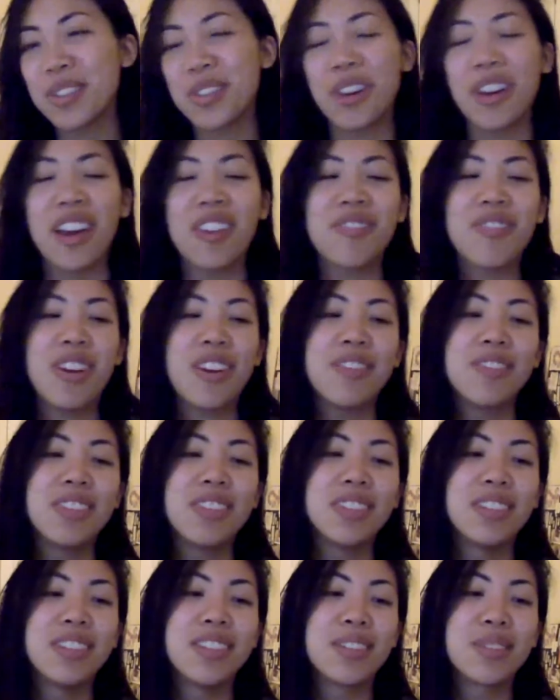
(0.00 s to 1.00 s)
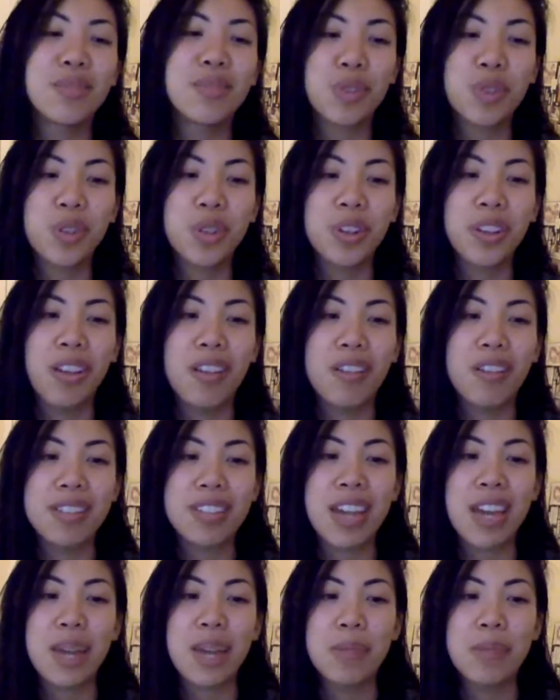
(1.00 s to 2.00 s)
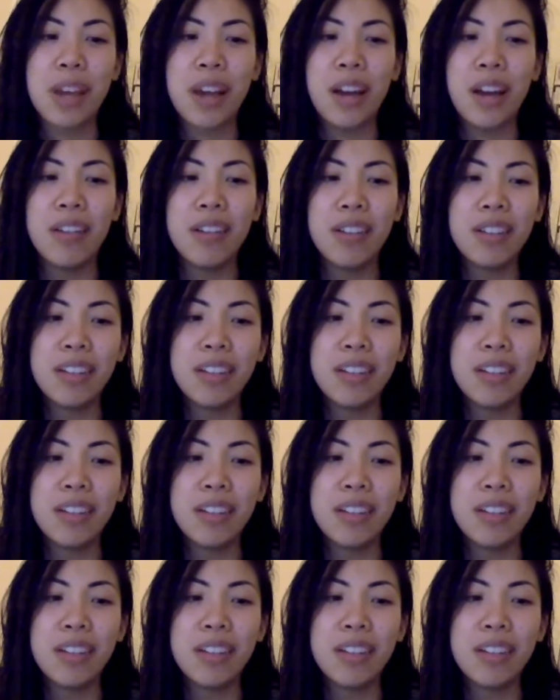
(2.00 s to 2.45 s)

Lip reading: So I've done this for a long time now,